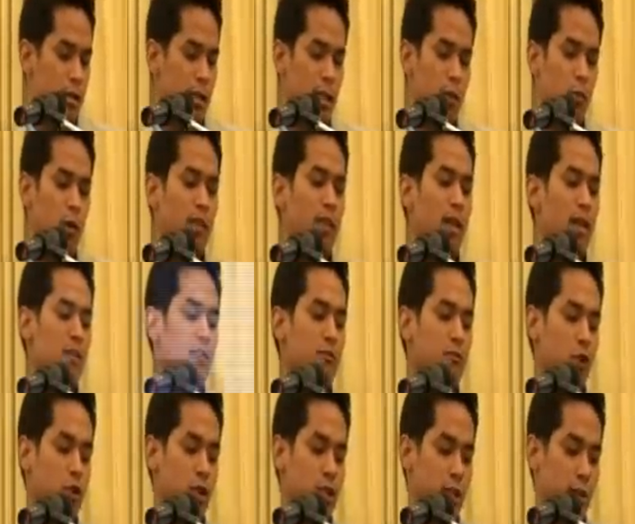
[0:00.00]

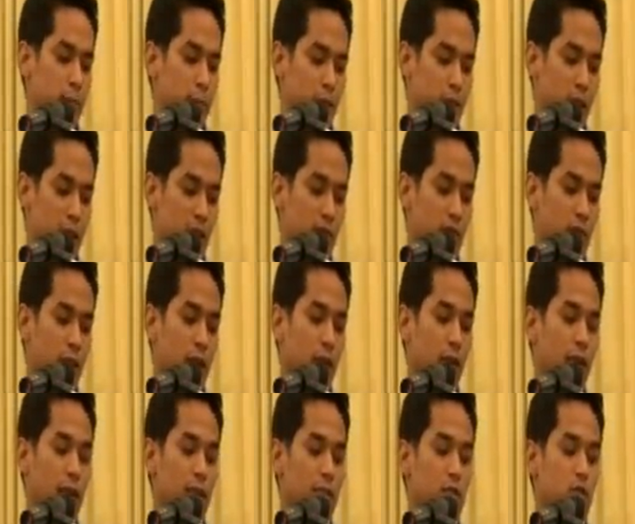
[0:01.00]
31,000 voters have been transferred
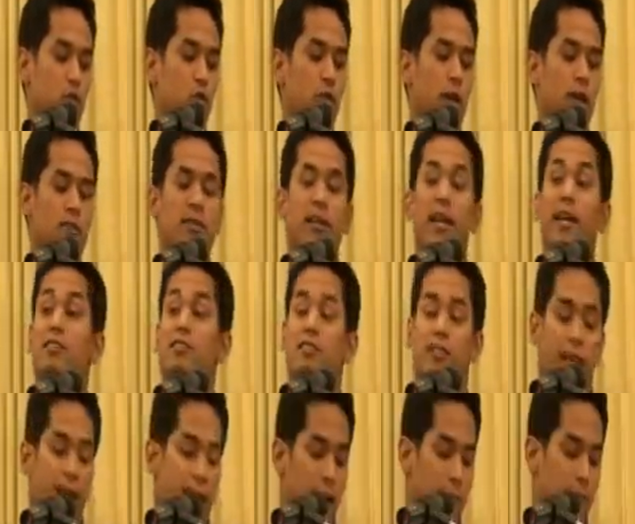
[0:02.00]
out of 2008
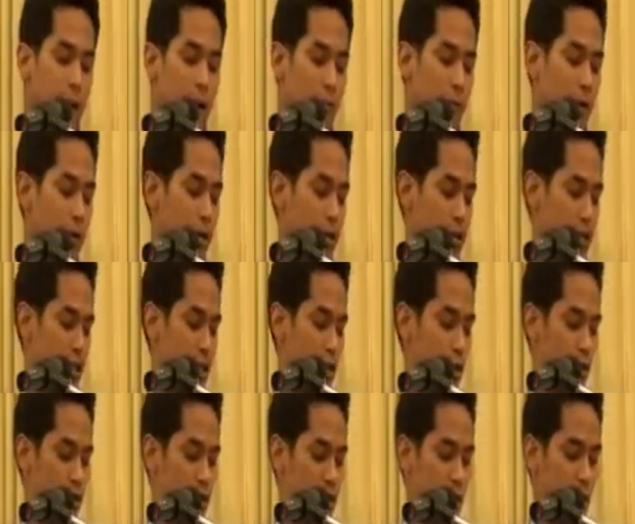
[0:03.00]
state and parliamentary
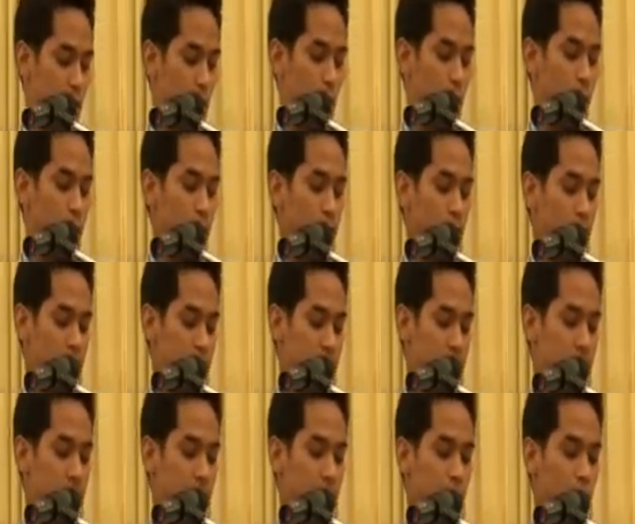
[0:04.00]
constituencies without their
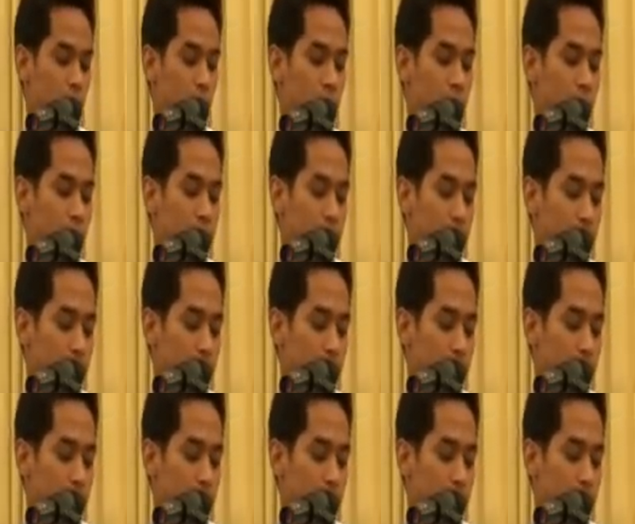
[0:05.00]
consent, including the